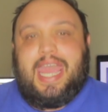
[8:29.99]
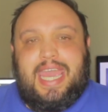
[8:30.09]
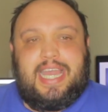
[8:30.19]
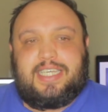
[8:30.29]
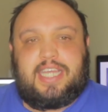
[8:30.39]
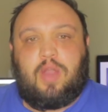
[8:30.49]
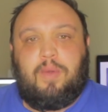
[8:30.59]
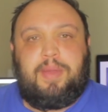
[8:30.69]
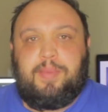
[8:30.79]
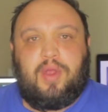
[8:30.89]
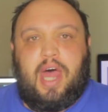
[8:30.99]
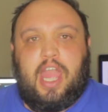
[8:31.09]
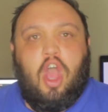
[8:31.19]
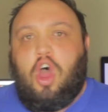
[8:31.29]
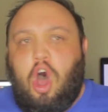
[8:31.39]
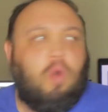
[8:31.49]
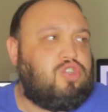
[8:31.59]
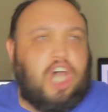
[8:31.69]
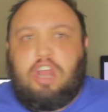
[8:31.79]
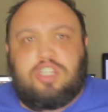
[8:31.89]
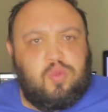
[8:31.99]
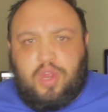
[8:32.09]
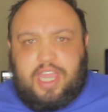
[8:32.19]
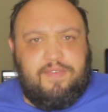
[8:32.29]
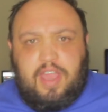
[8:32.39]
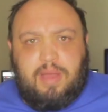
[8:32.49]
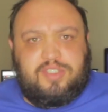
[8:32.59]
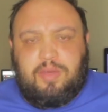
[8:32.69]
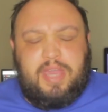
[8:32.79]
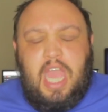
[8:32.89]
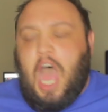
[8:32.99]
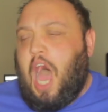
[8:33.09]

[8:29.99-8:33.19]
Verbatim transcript: is like when people are like, oh, doctors weren't giving them to me,